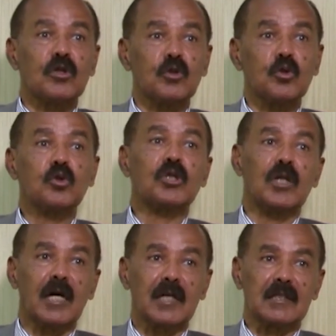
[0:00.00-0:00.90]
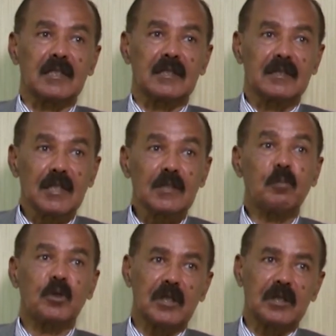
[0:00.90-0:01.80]
utilizing this
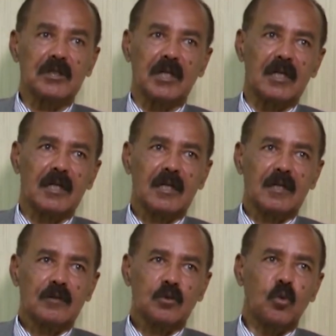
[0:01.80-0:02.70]
potential to